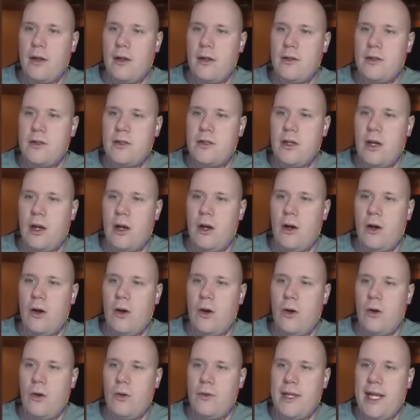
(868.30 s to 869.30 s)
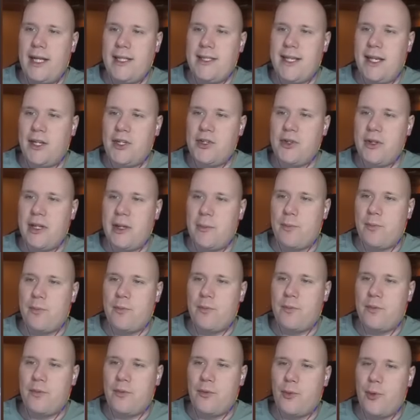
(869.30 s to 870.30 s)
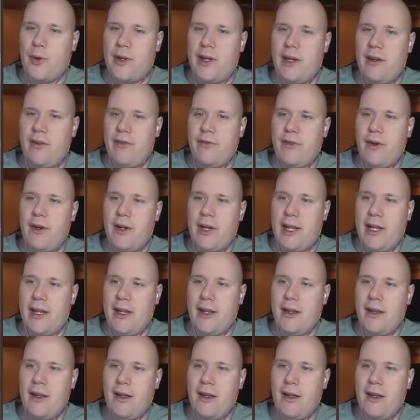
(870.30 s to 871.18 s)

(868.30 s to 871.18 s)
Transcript: So, that's actually pretty funny.